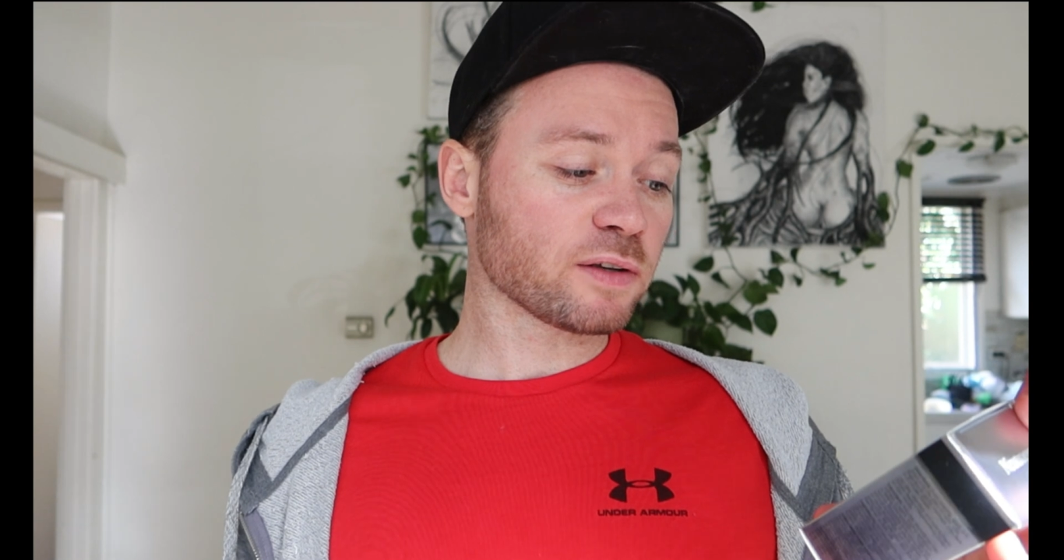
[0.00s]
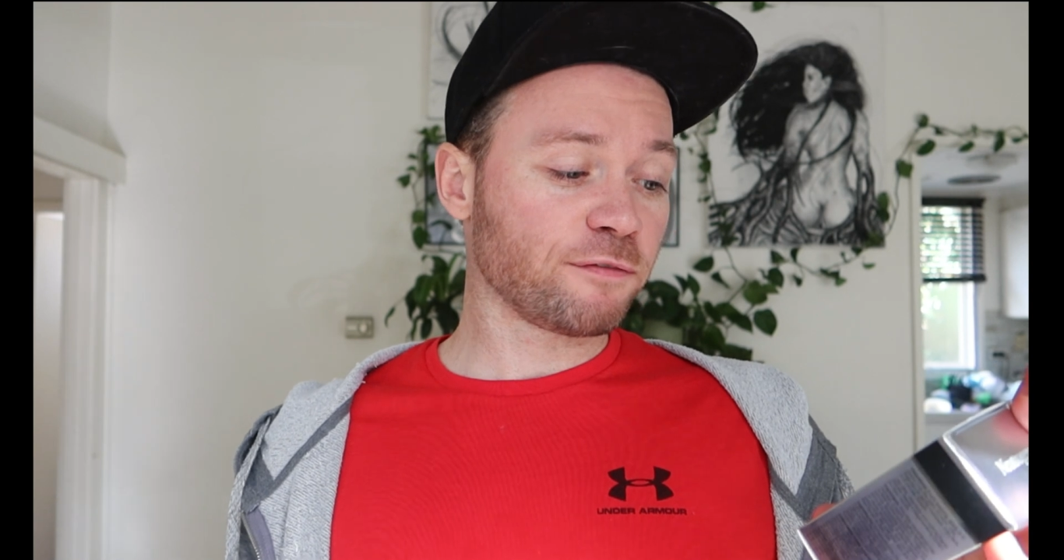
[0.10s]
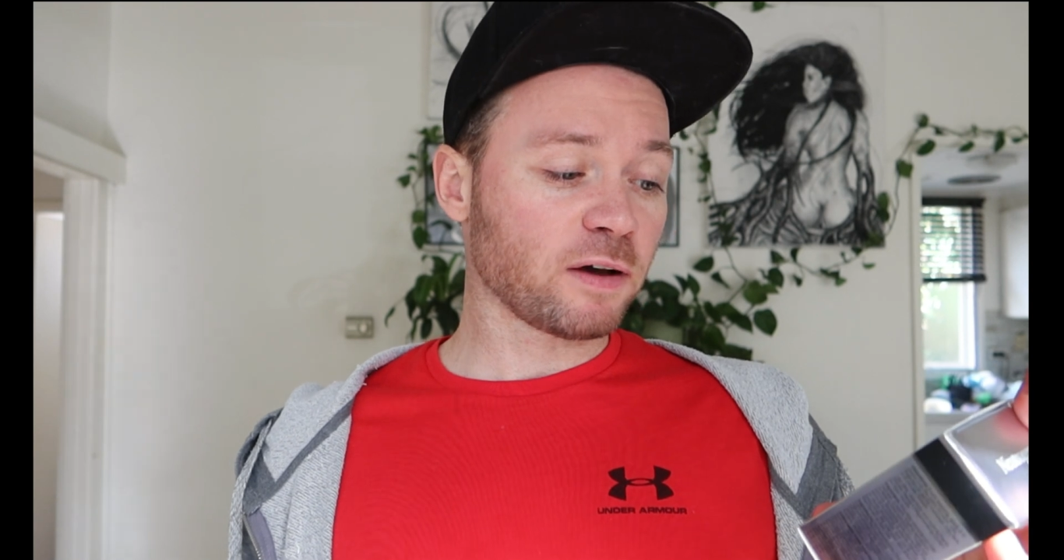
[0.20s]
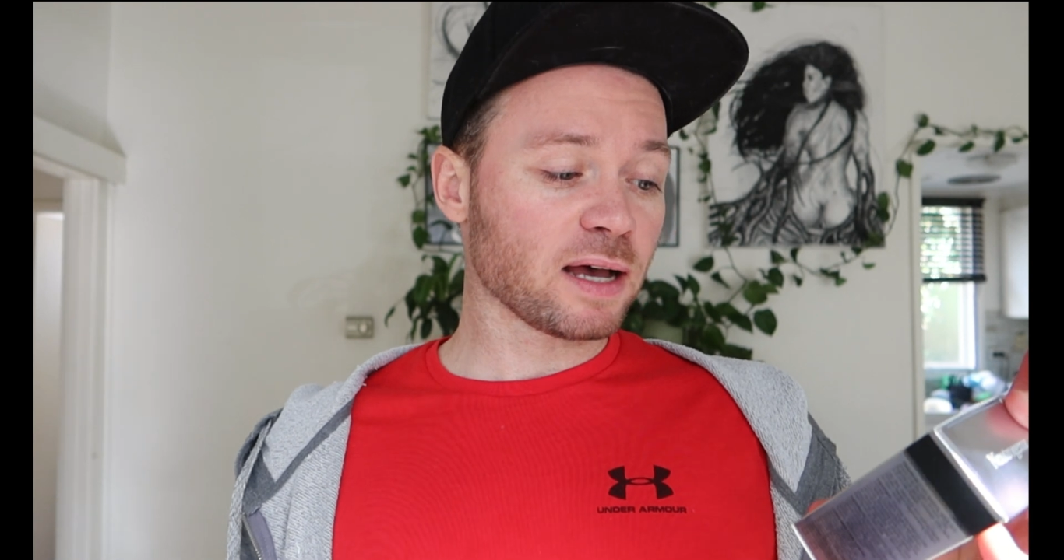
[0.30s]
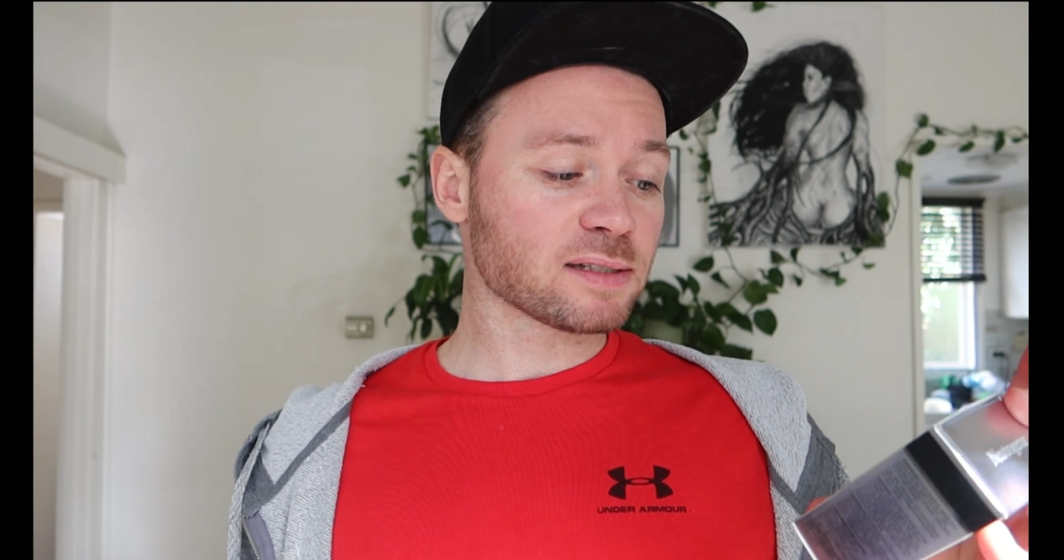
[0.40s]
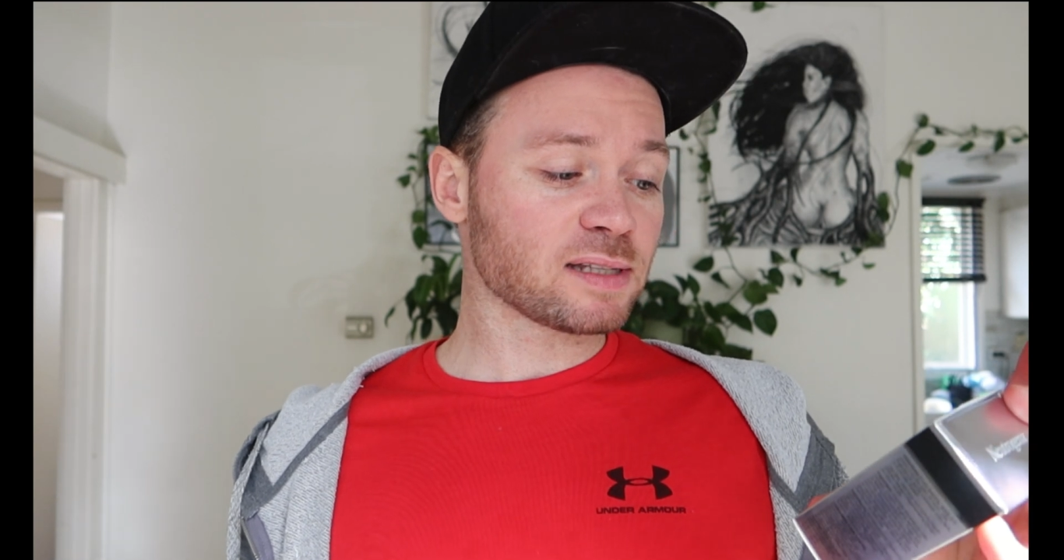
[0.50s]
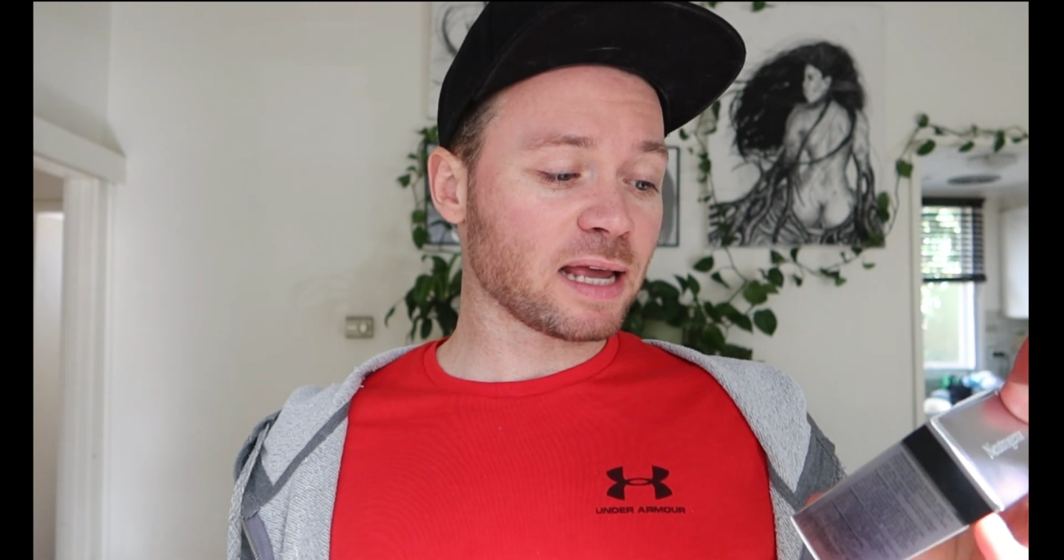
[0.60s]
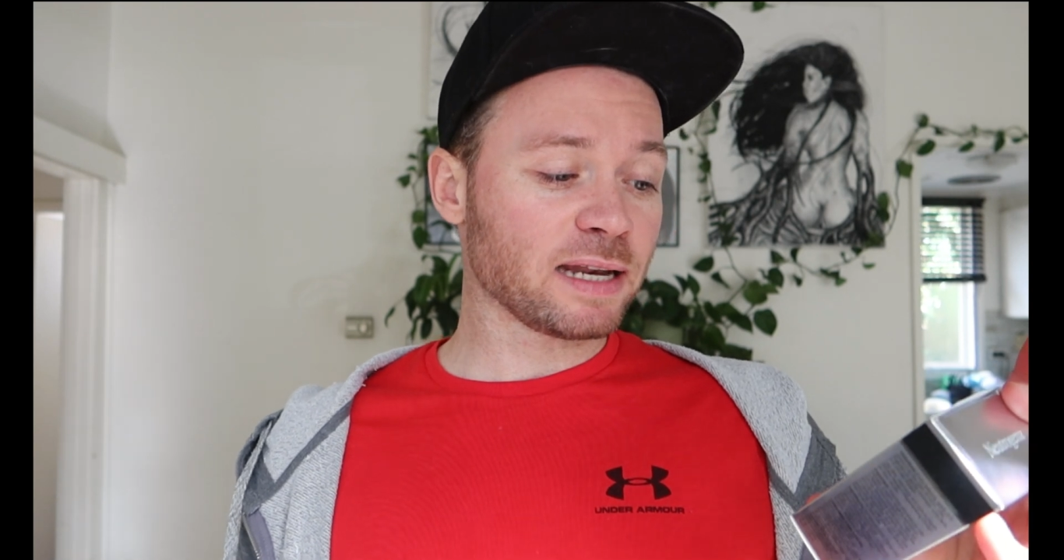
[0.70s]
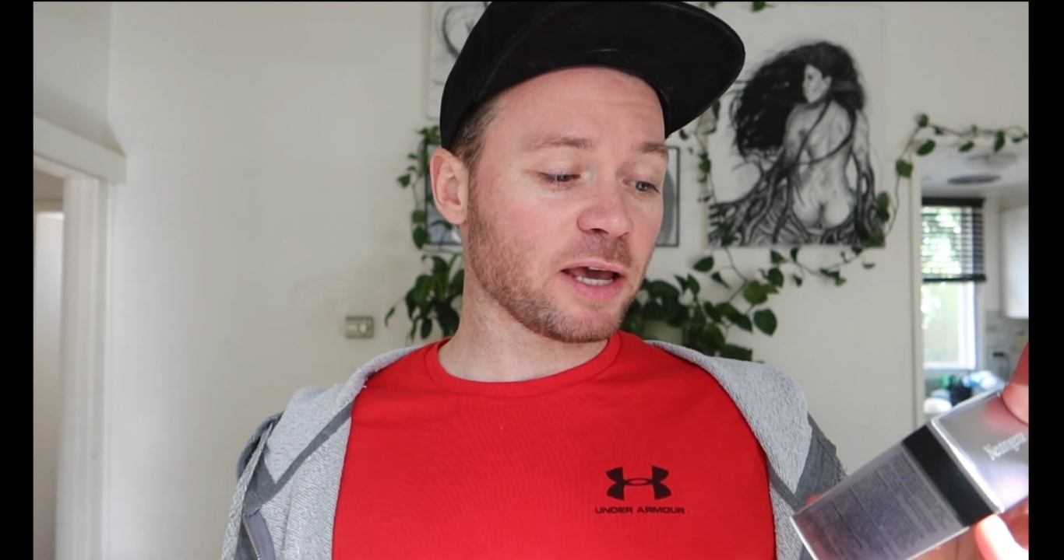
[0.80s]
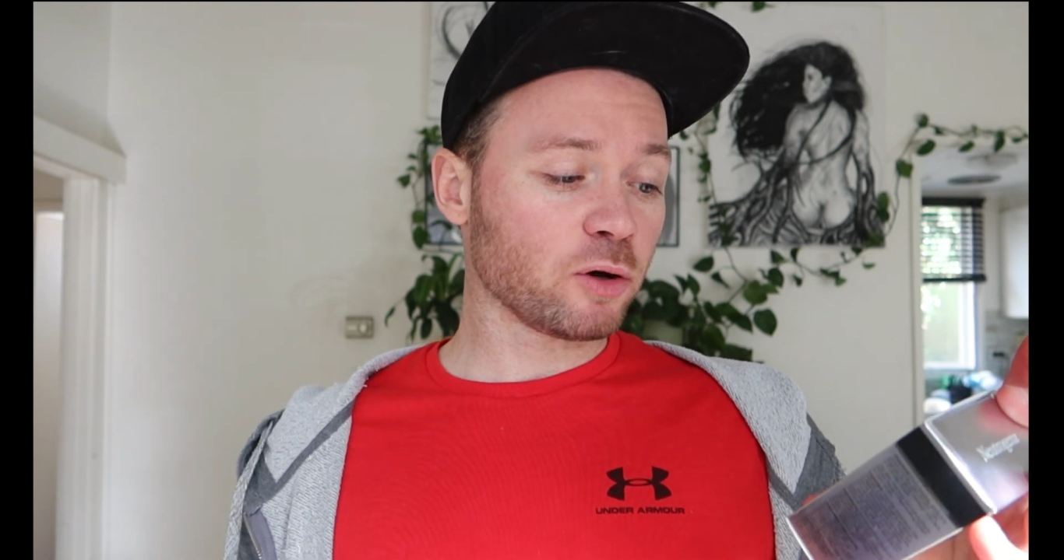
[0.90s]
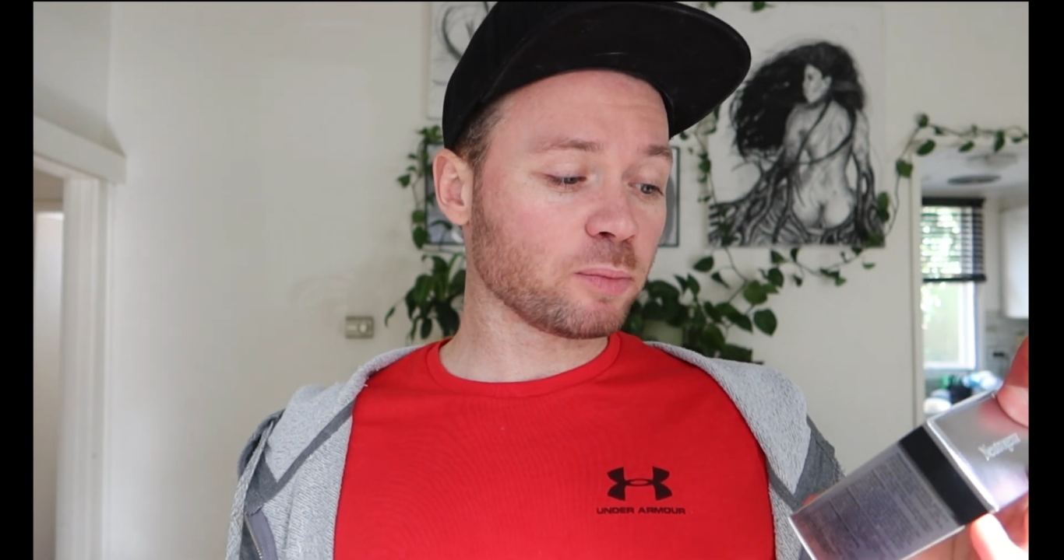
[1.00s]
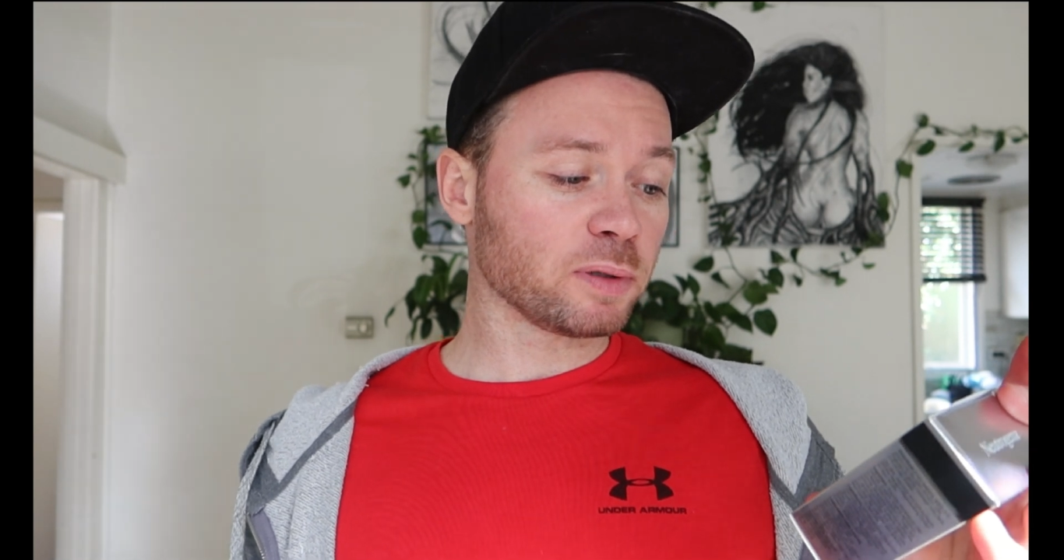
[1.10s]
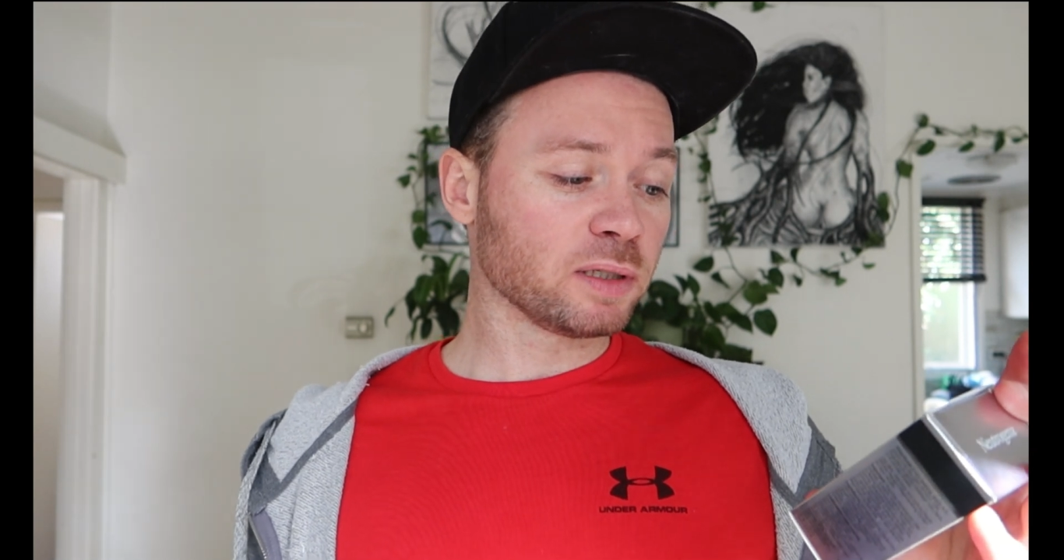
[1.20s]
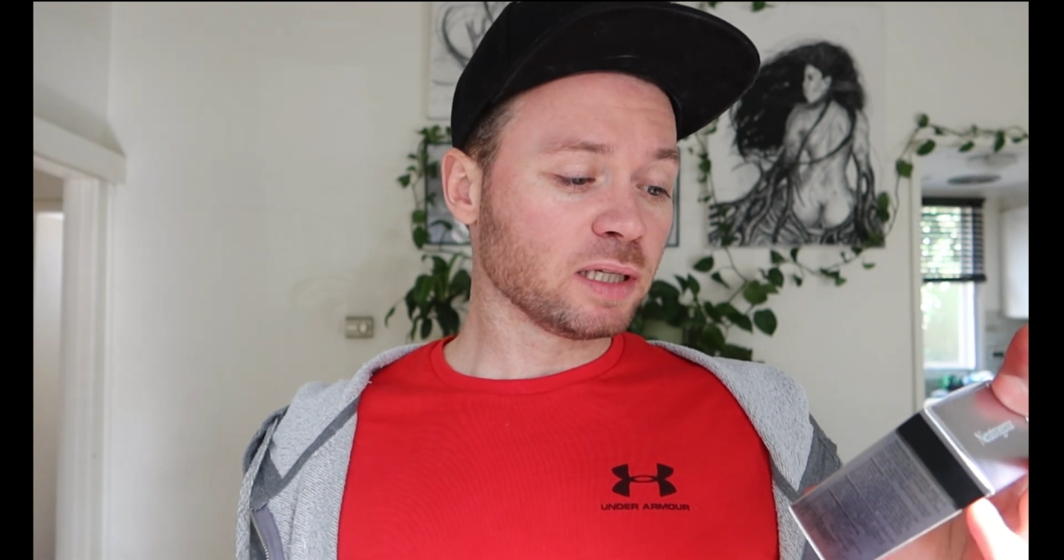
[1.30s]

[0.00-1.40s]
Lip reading: fast and help